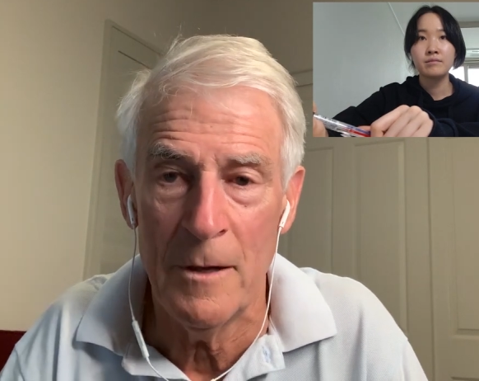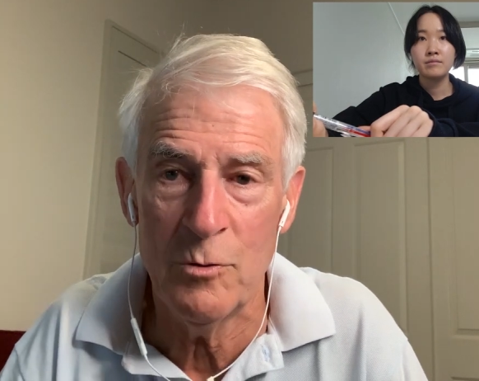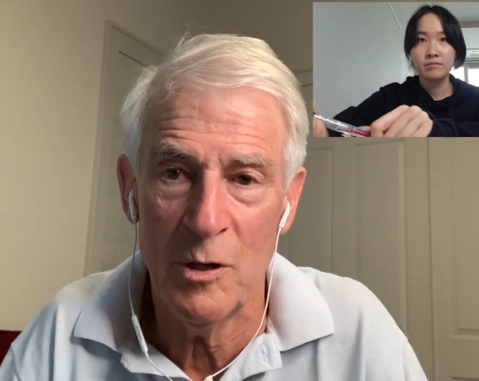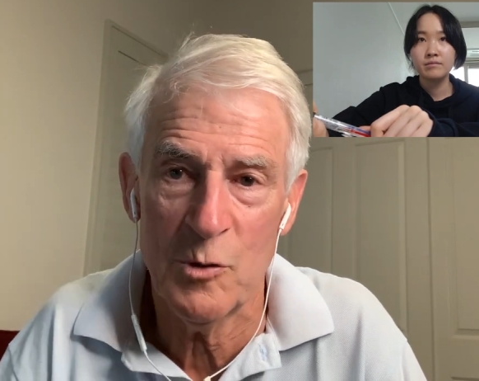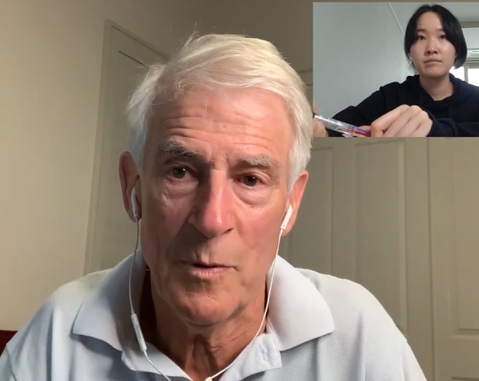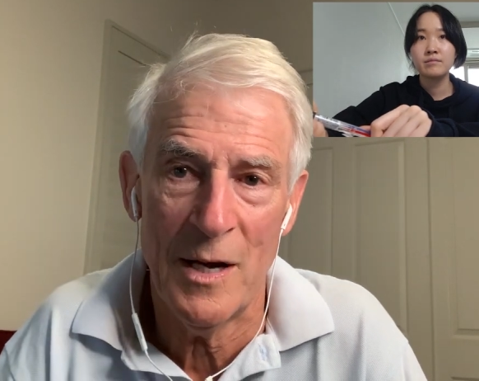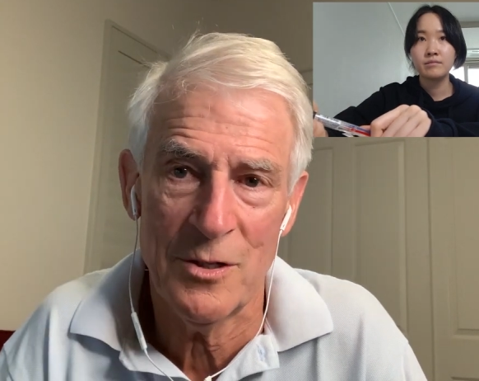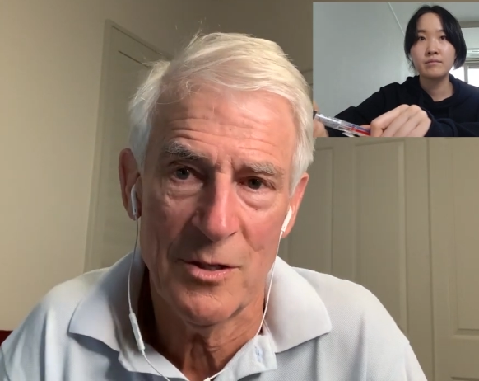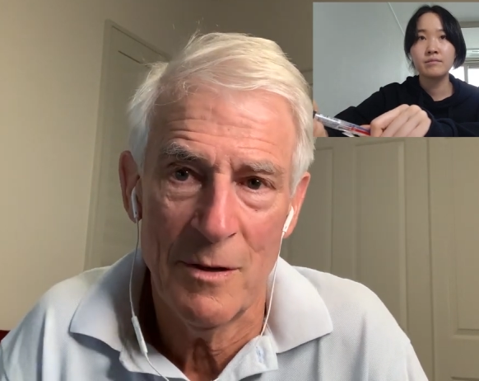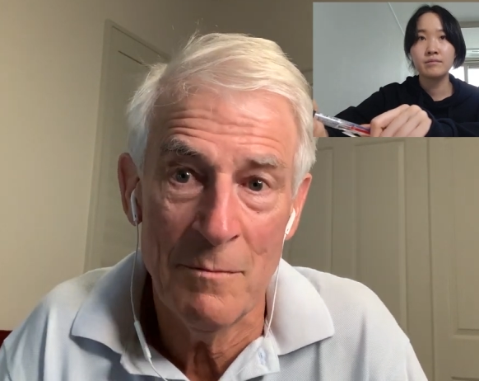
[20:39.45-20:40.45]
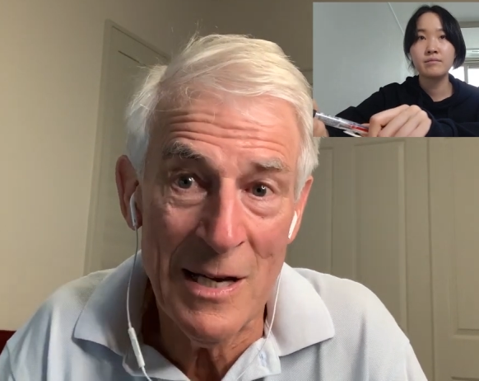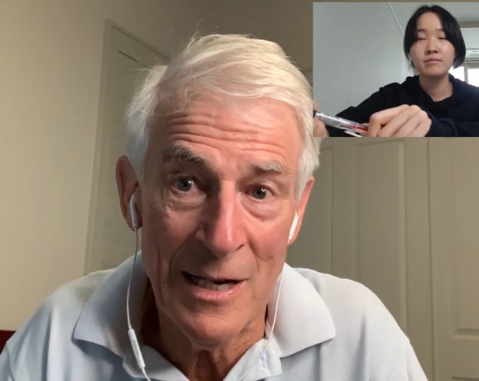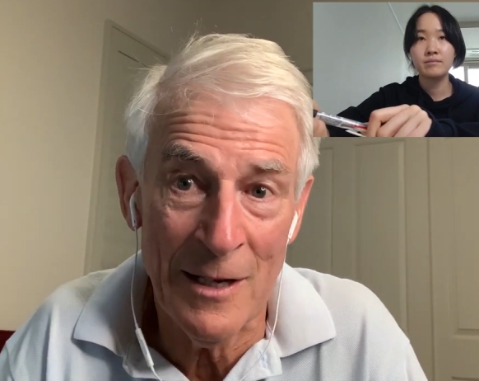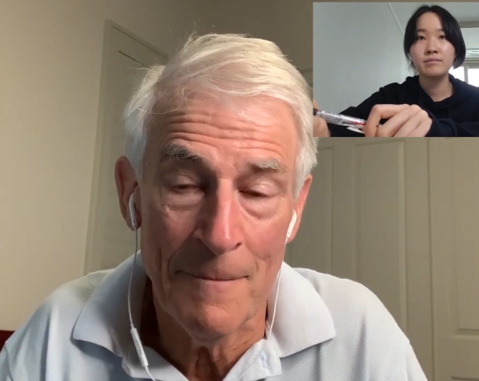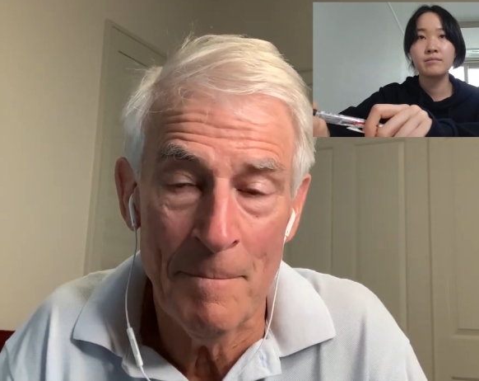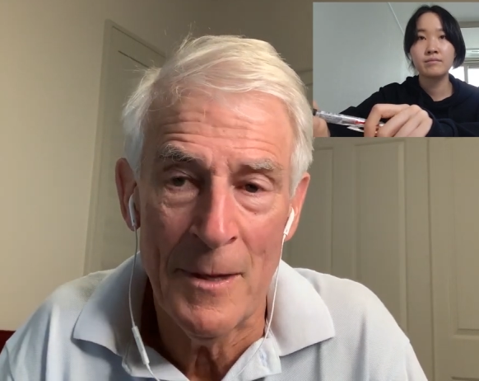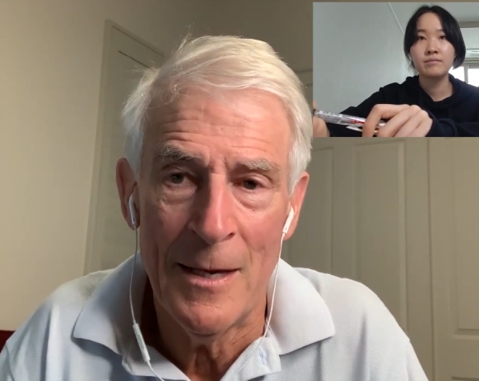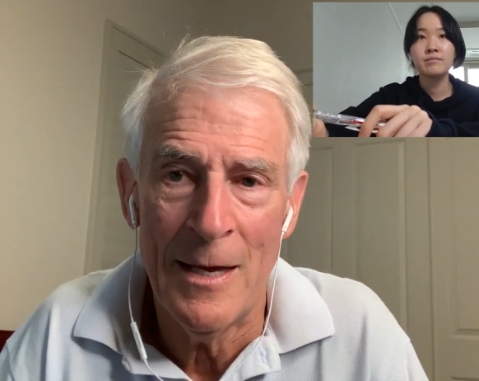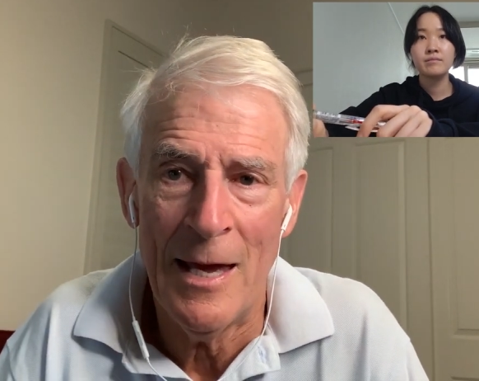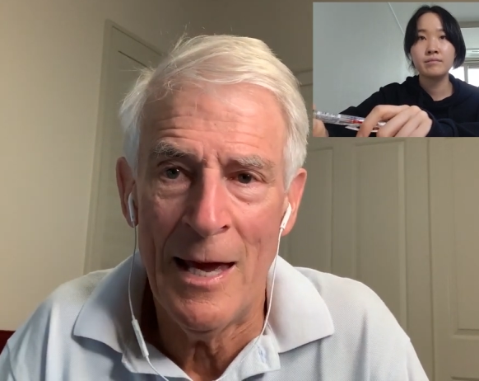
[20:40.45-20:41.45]
Speaker 1: to express meaning.
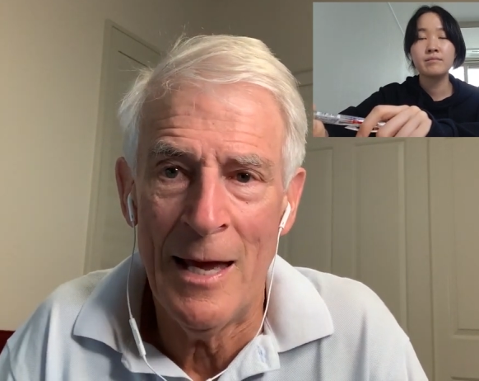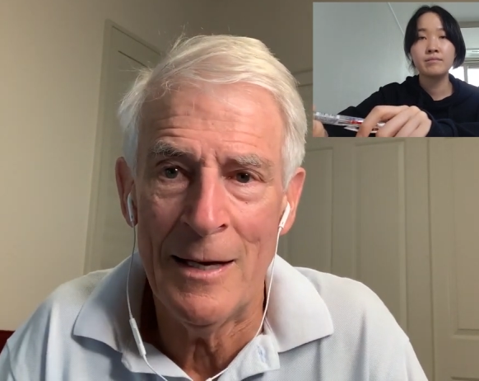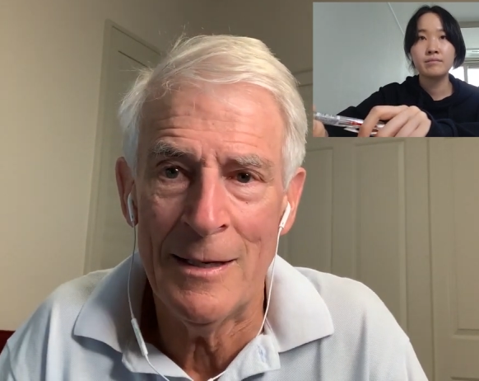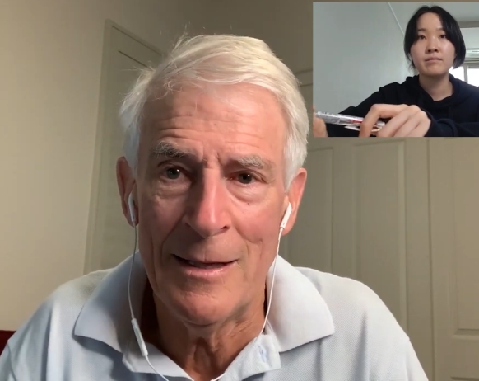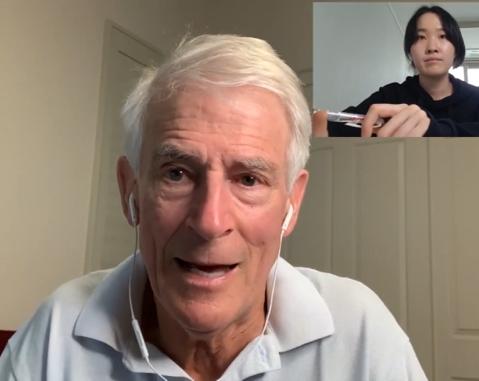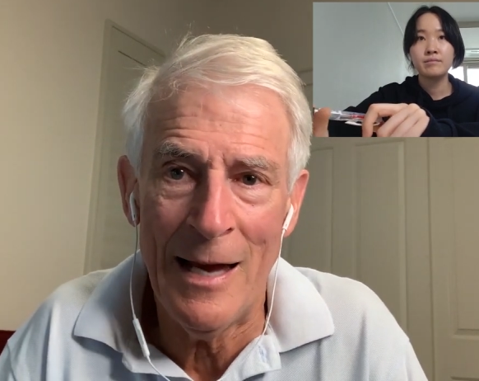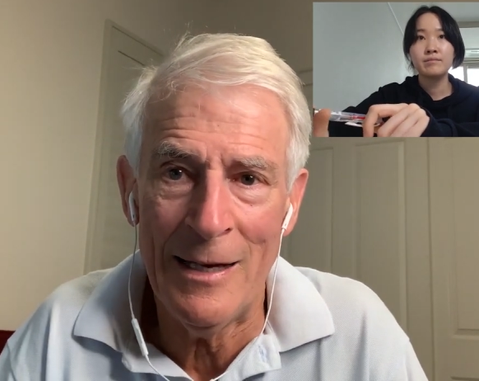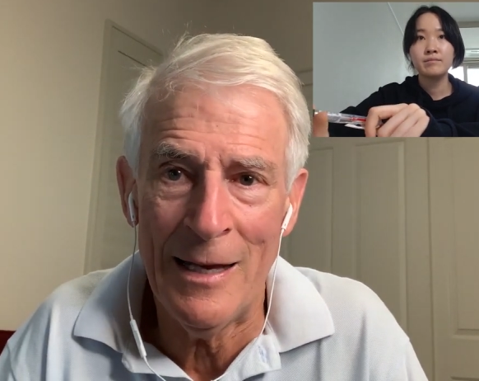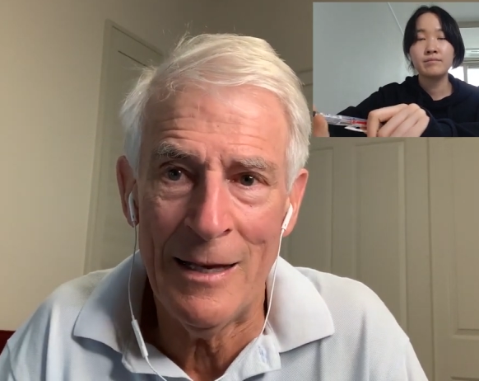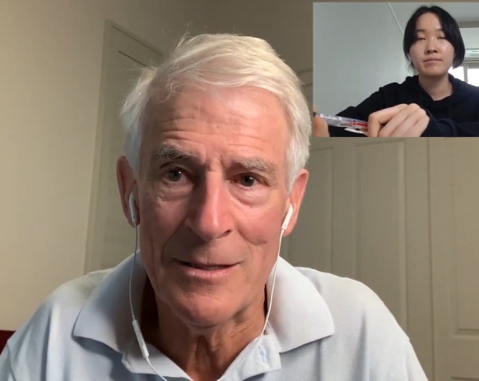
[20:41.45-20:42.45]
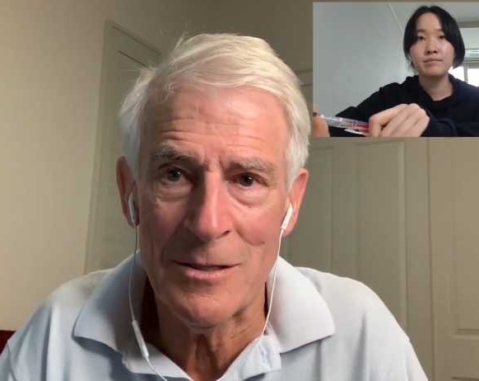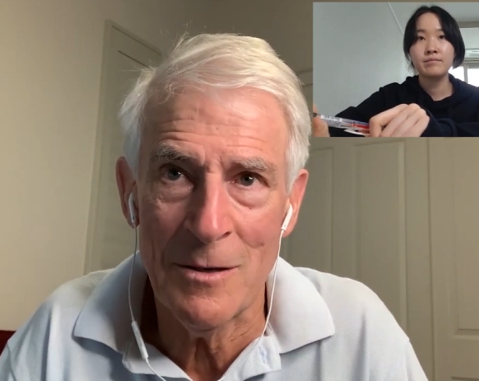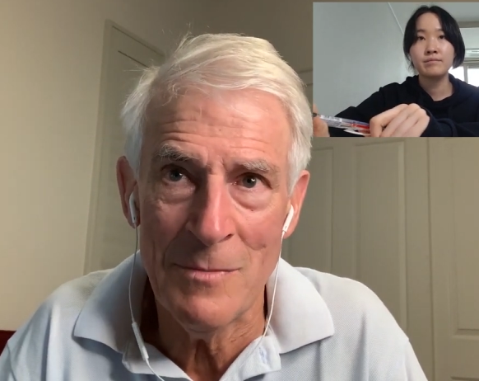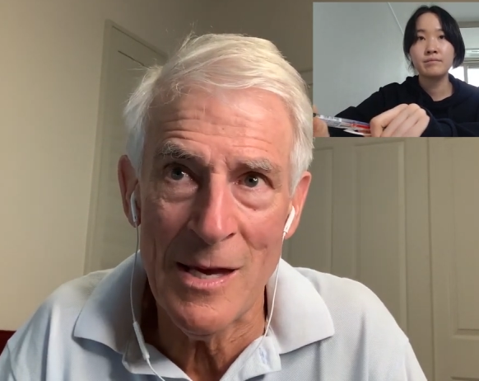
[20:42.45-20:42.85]
And that is,